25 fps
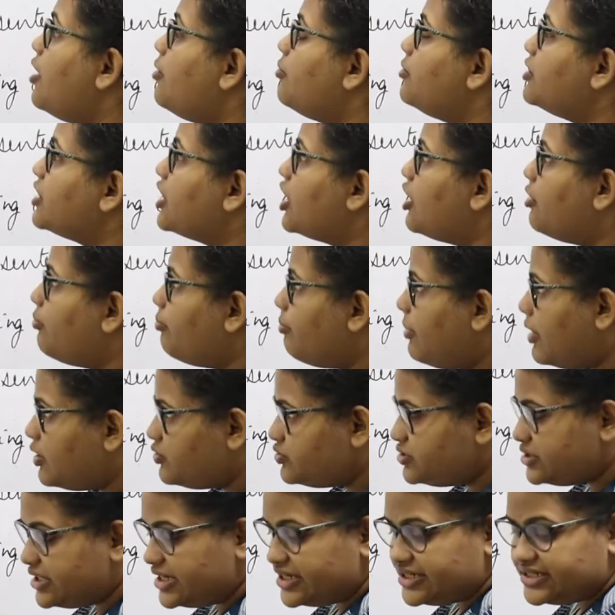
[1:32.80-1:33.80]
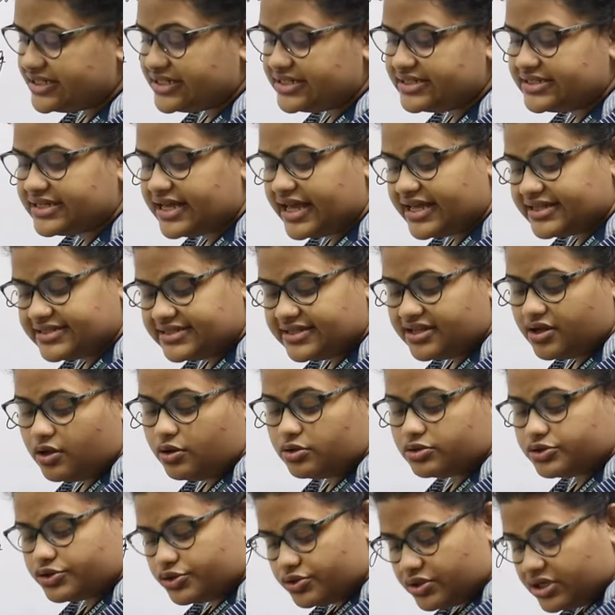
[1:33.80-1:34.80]
But a compound sentence, as
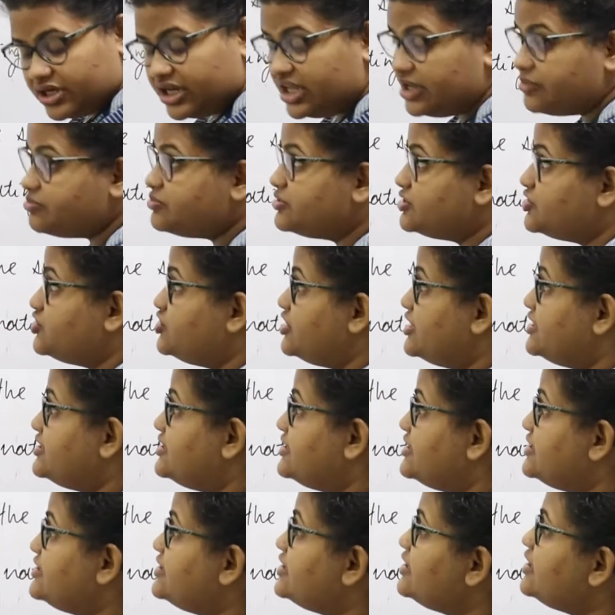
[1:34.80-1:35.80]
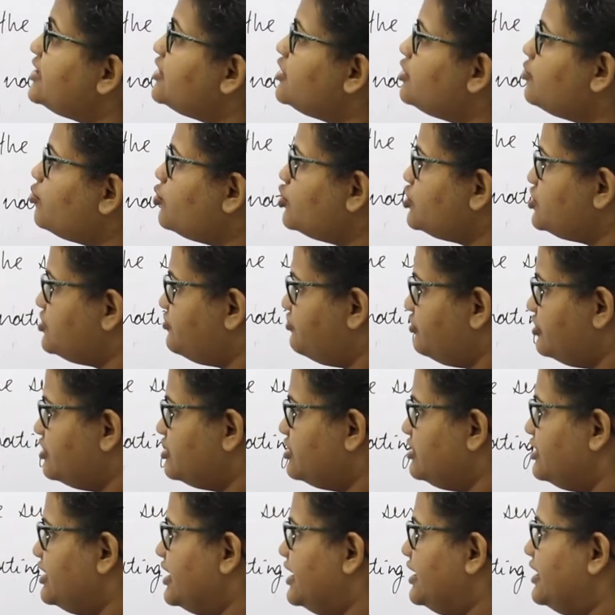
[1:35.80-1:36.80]
also the name suggests, is a little more
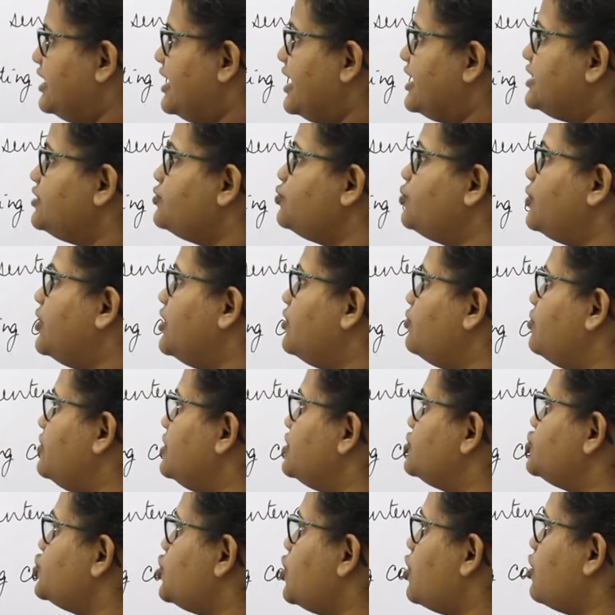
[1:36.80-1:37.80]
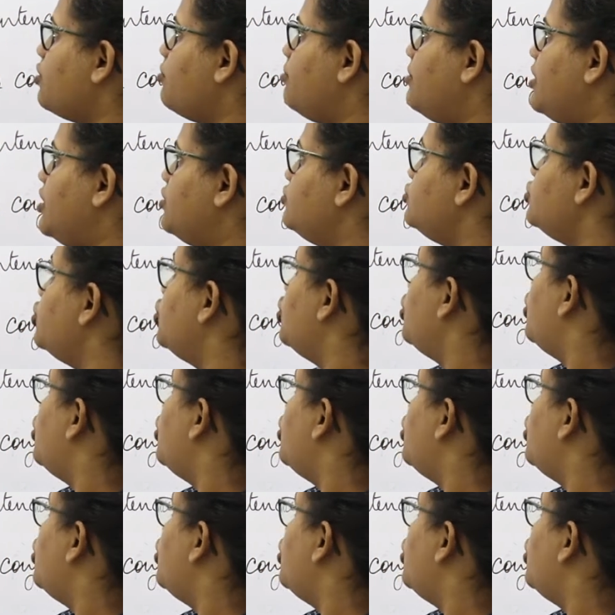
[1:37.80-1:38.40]
difficult than that, where we'll talk about